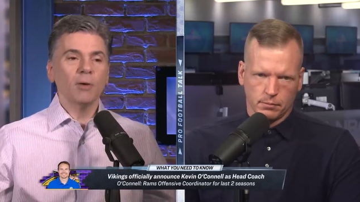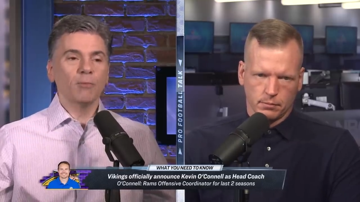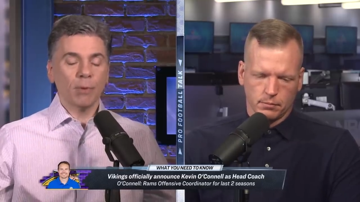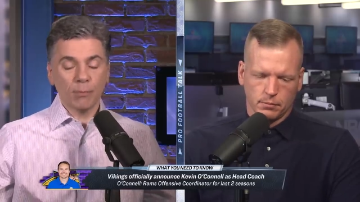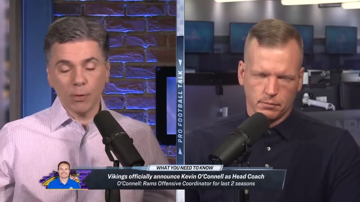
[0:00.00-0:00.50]

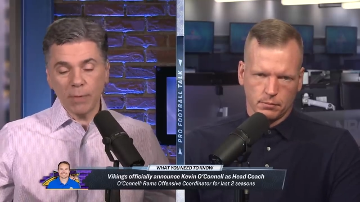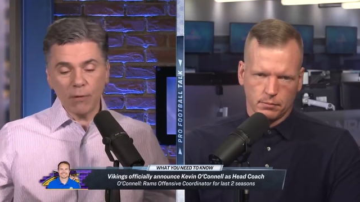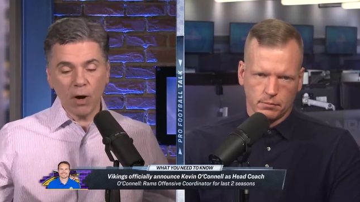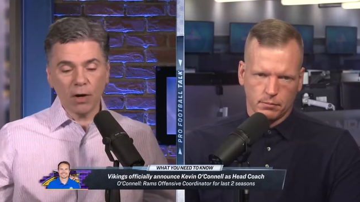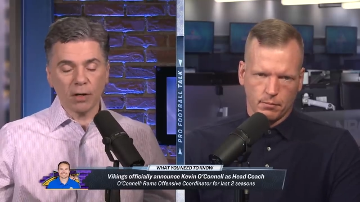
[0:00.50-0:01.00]
Speaker 1: but prove me
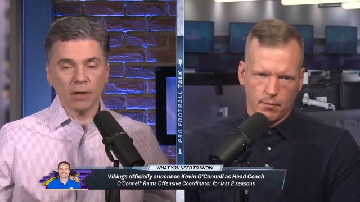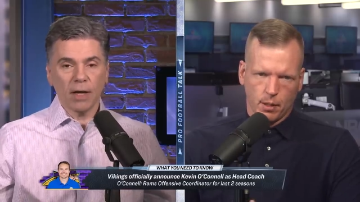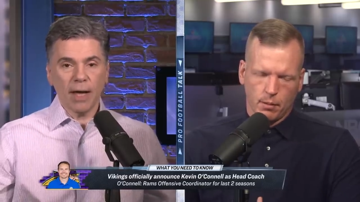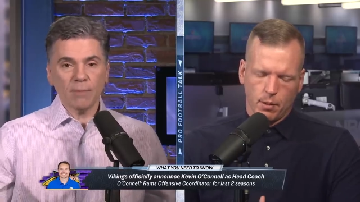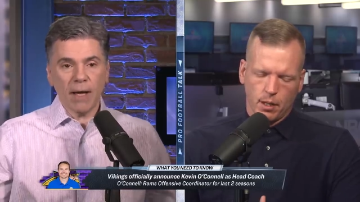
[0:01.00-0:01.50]
wrong.
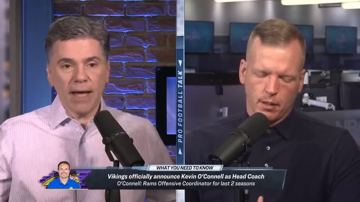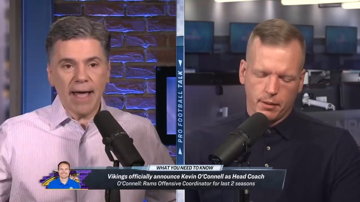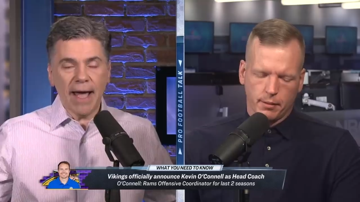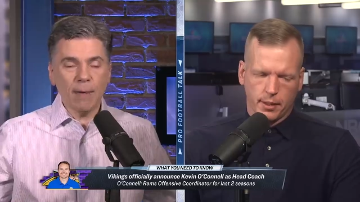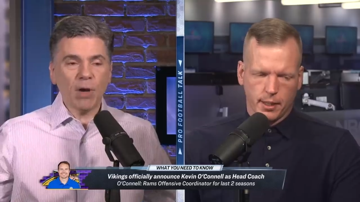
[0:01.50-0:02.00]
I'm, well,
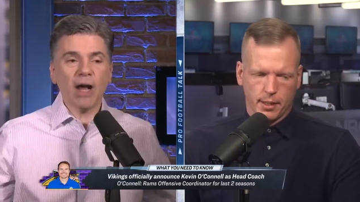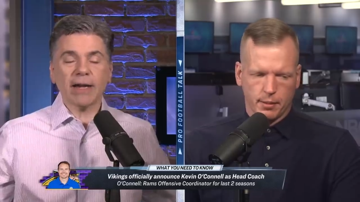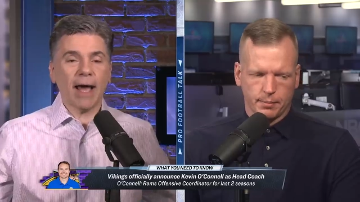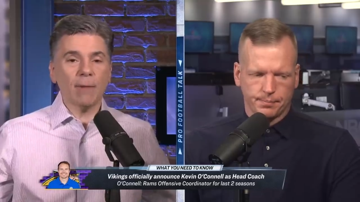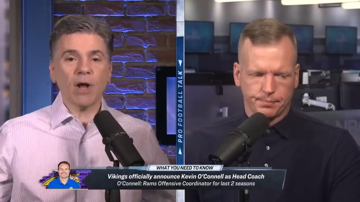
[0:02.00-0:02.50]
I, am not
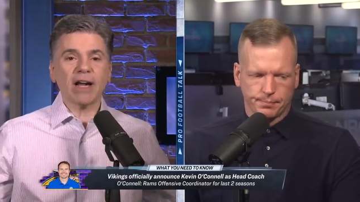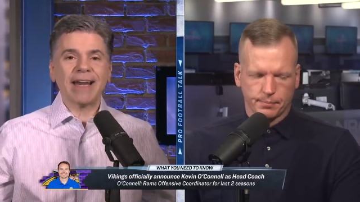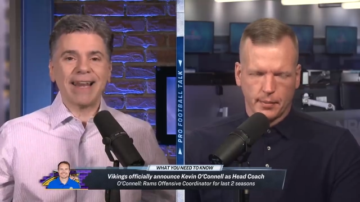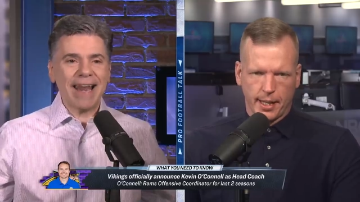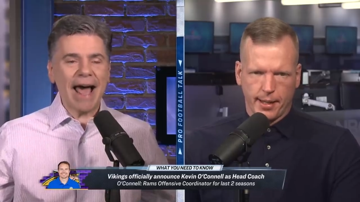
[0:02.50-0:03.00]
gonna. I'm not
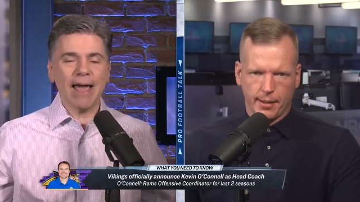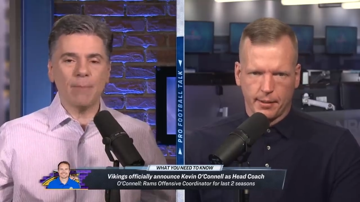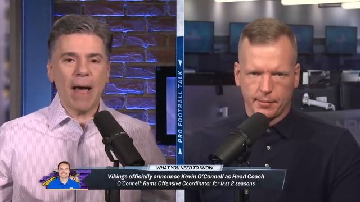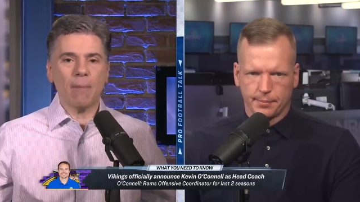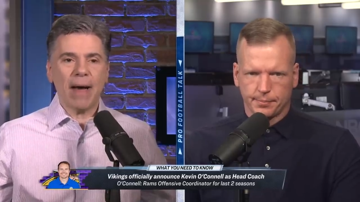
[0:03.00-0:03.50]
gonna lie yeah.
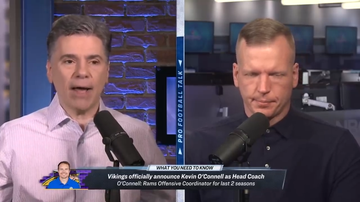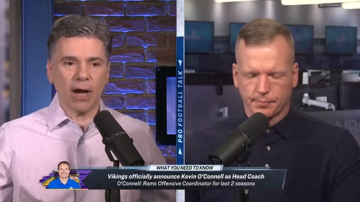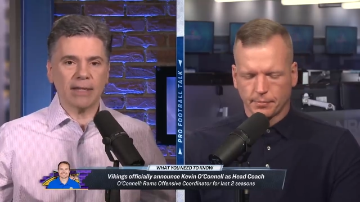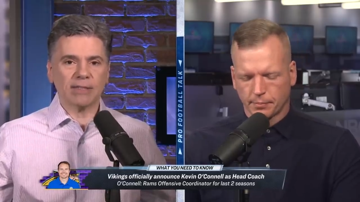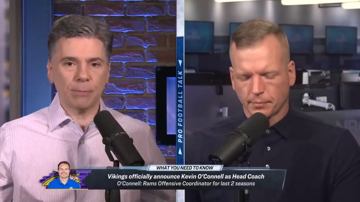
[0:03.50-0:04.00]
about my
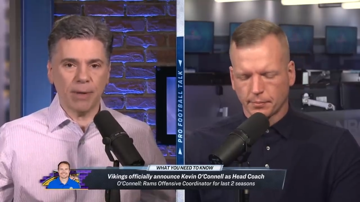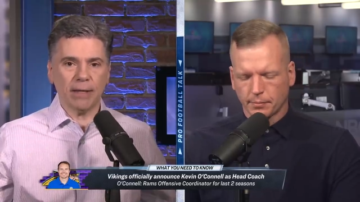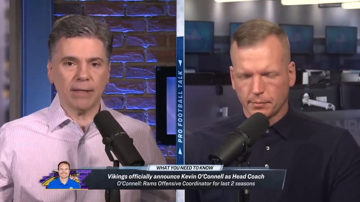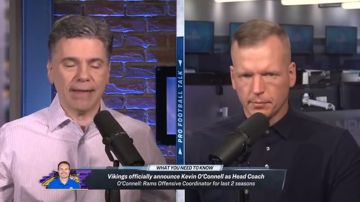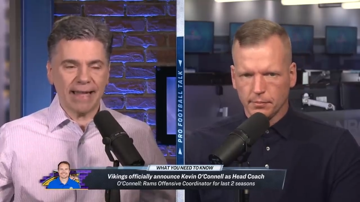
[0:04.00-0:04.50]
honest
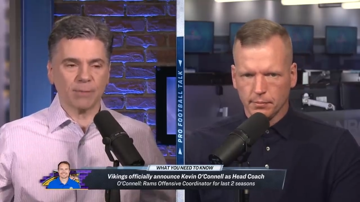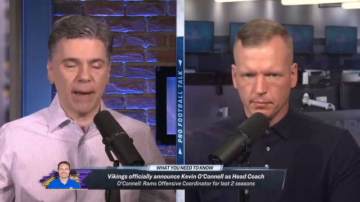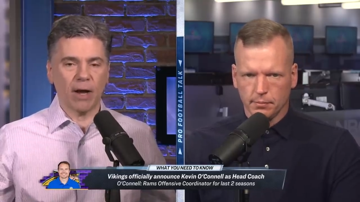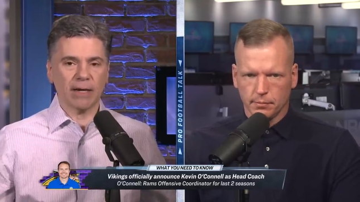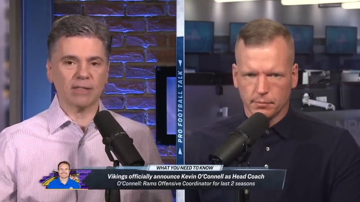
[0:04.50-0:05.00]
opinion. That's
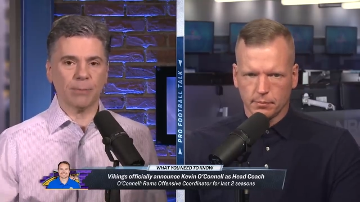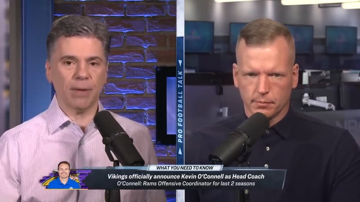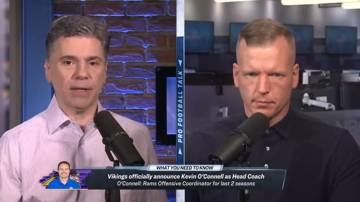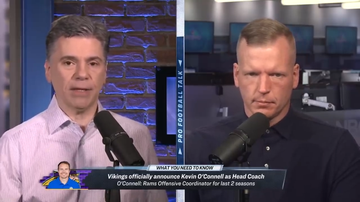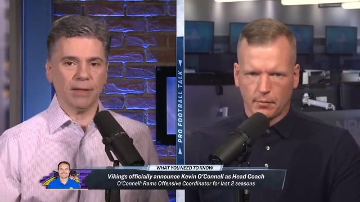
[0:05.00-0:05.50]
my honest
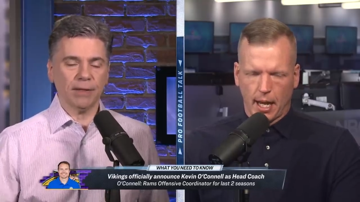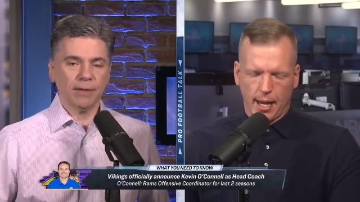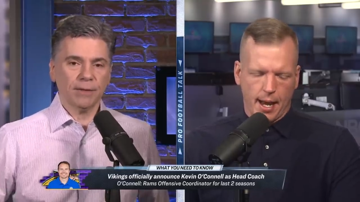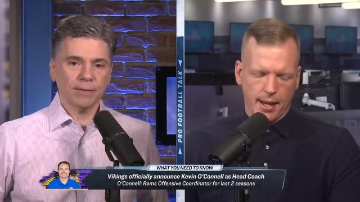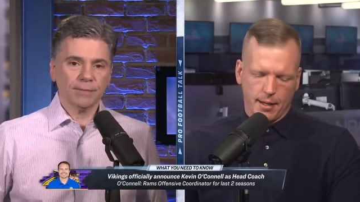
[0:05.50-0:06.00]
opinion.
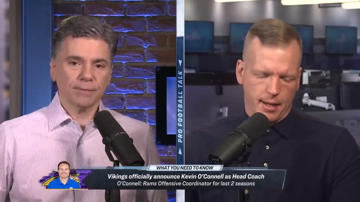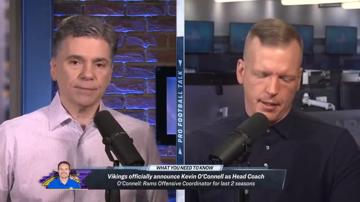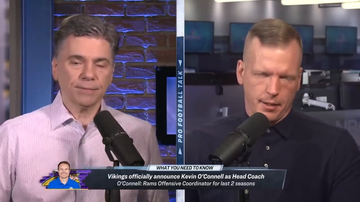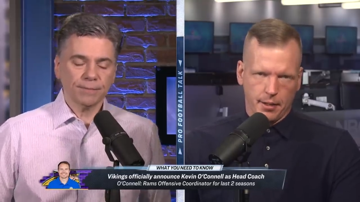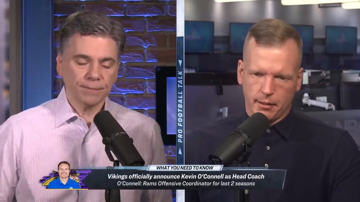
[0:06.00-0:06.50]
Speaker 2: I, I, I
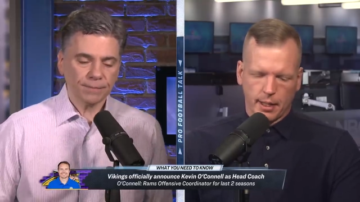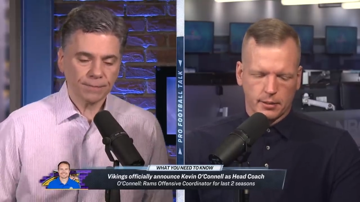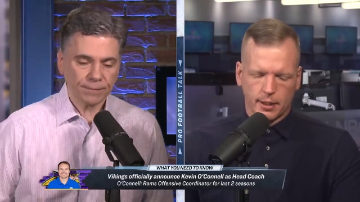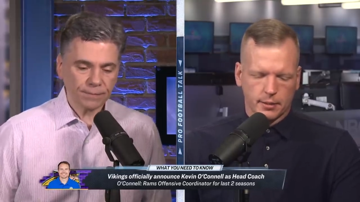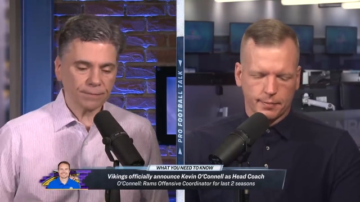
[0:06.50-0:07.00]
hear you.
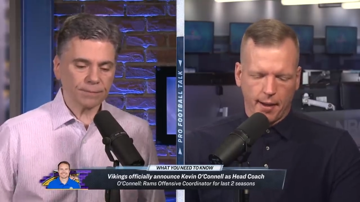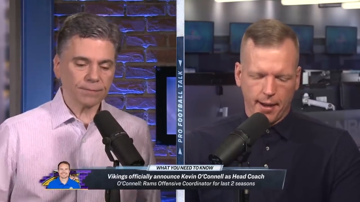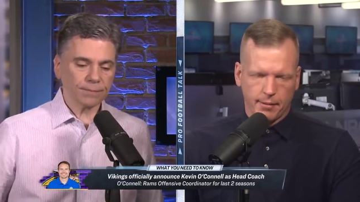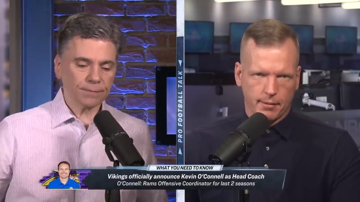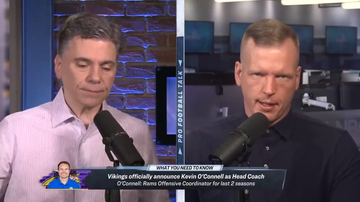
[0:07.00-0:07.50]
That's that's
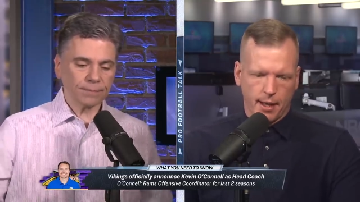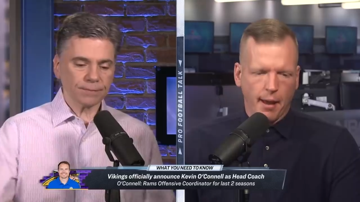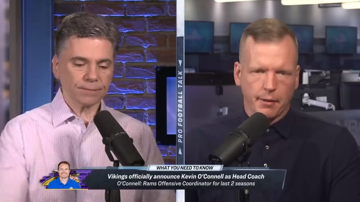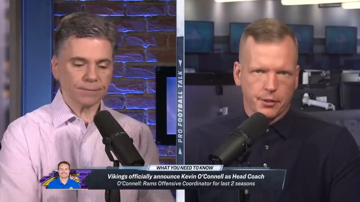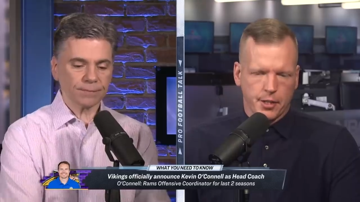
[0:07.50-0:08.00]
fine, and
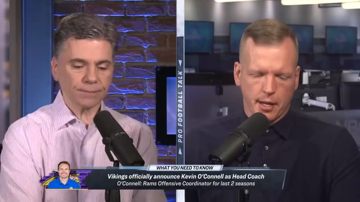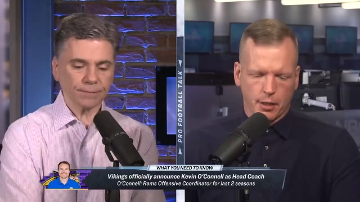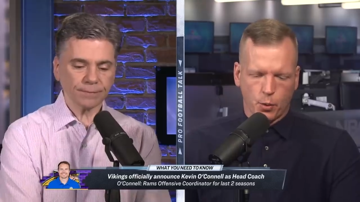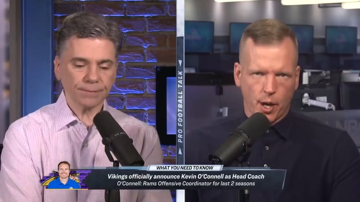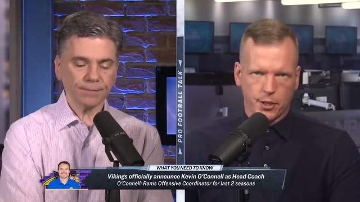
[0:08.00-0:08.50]
I understand
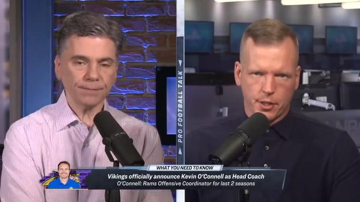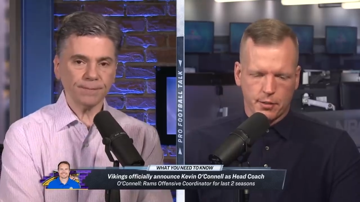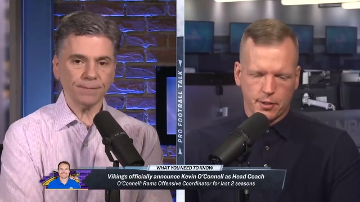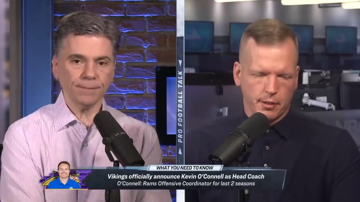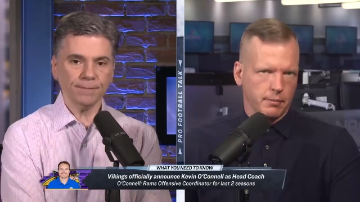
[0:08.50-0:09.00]
the
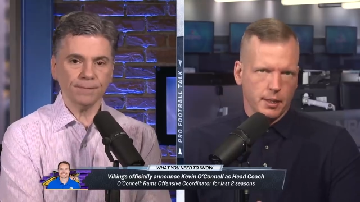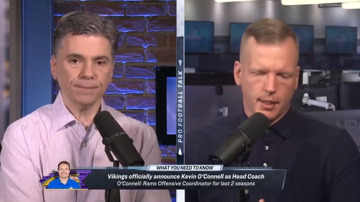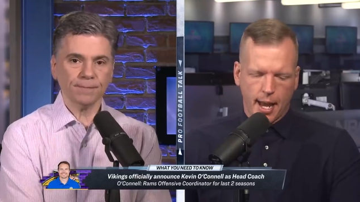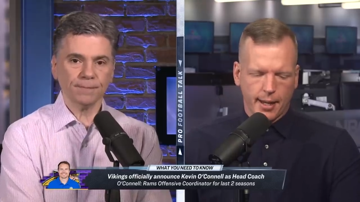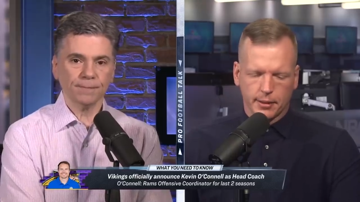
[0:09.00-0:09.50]
questions. And
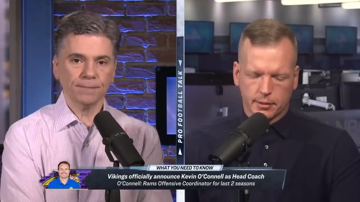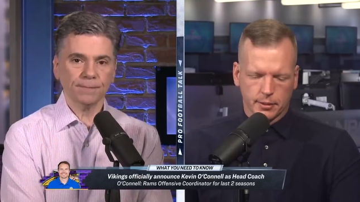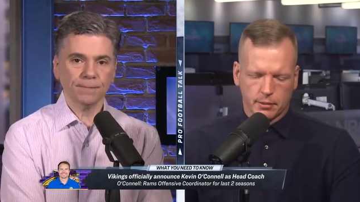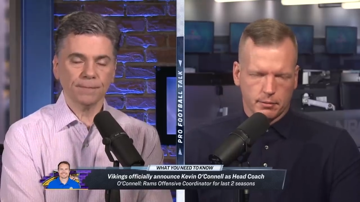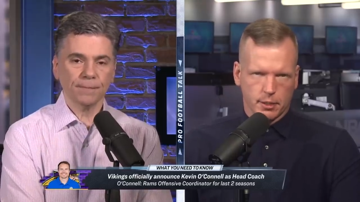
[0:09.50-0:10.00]
hey, it's
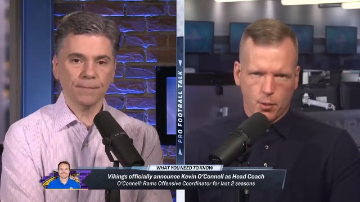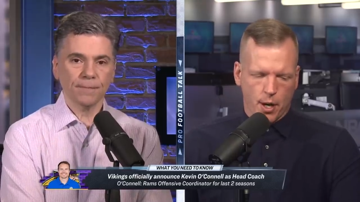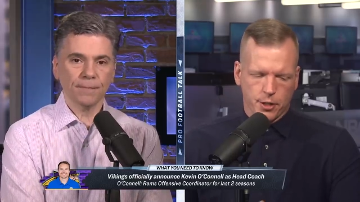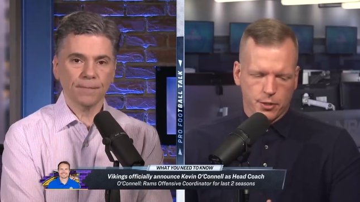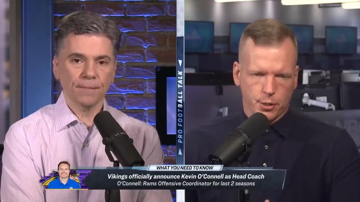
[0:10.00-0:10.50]
uh, the
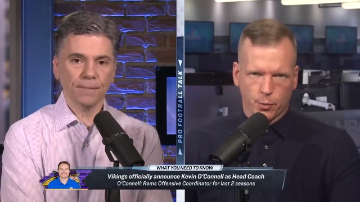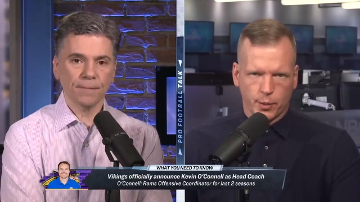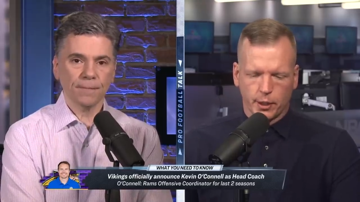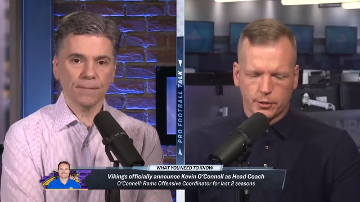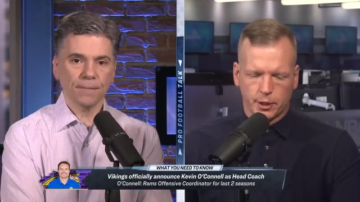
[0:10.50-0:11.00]
questions are
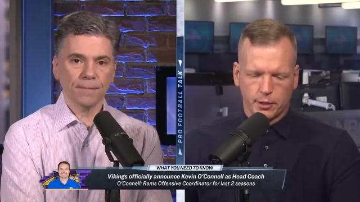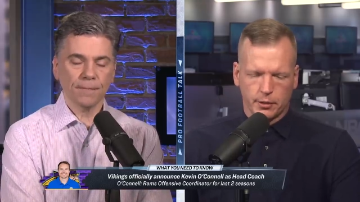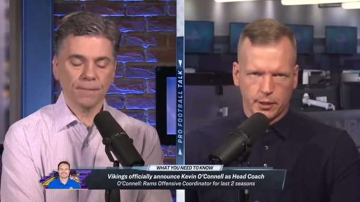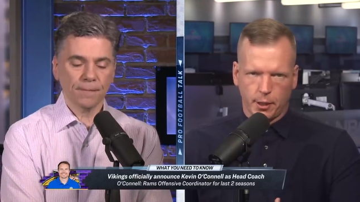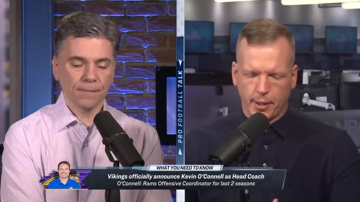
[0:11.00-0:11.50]
real too. You know,